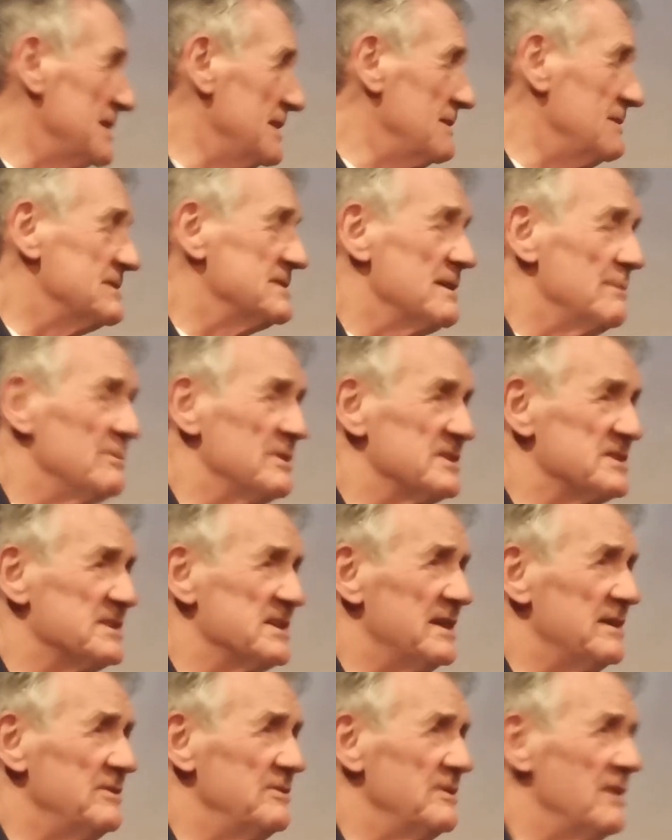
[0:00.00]
Because
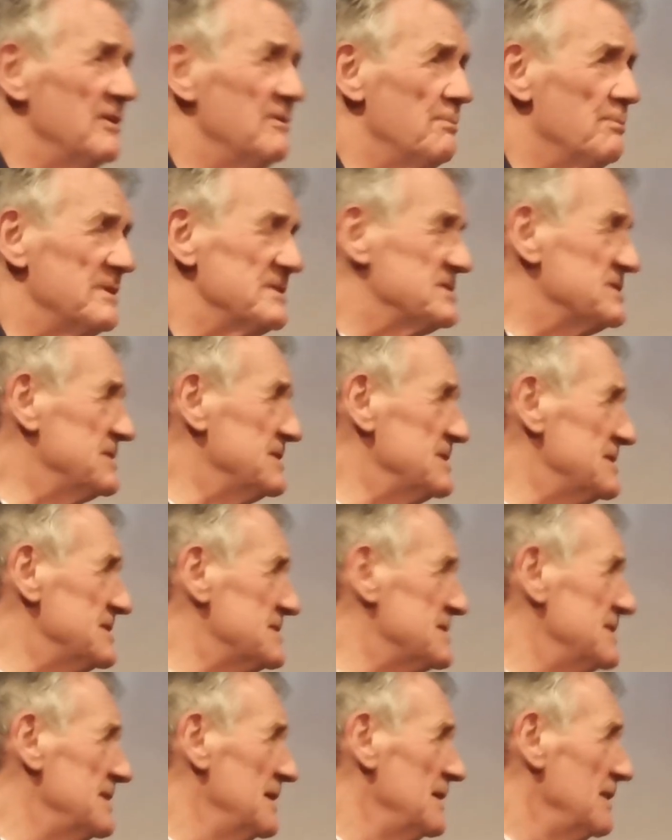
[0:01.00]
someone said, you know, the
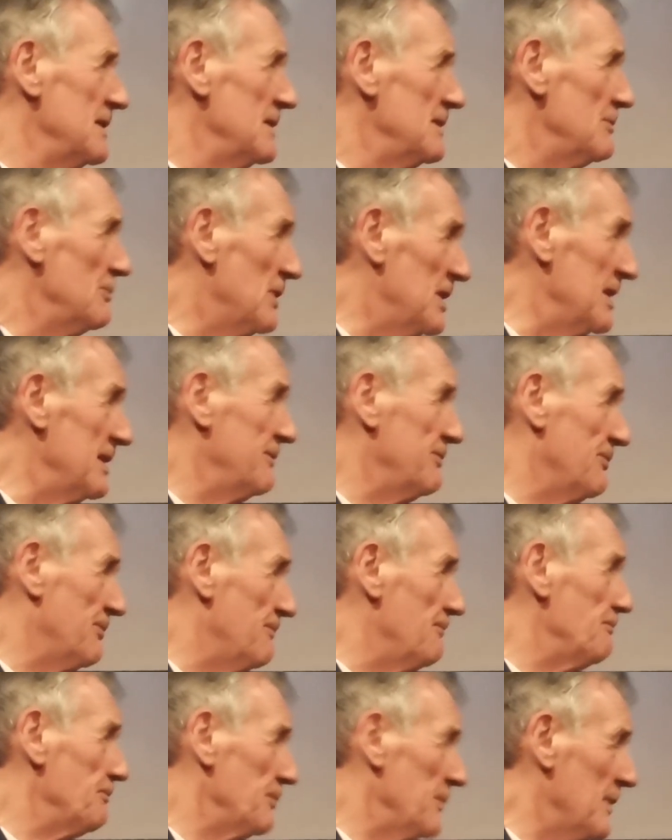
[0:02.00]
president's
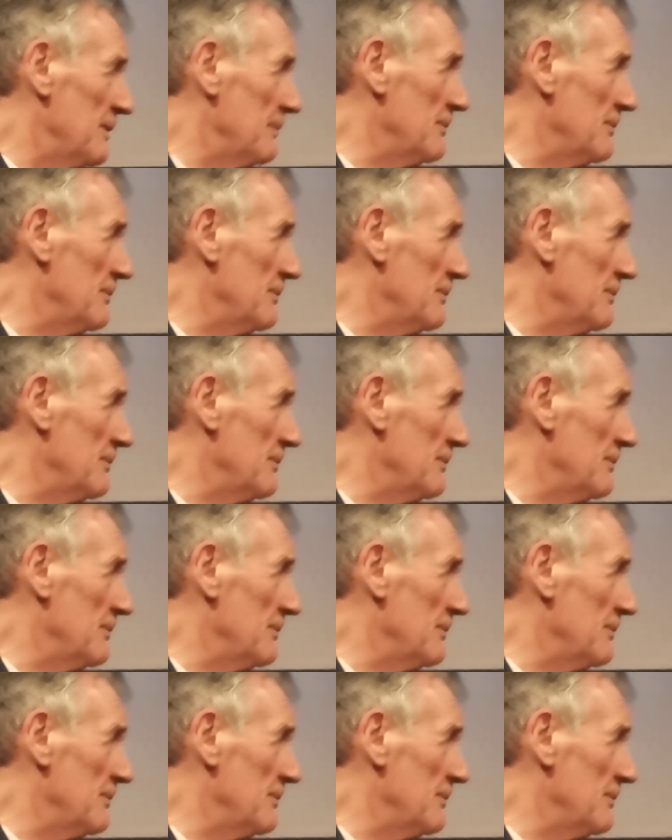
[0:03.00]
wife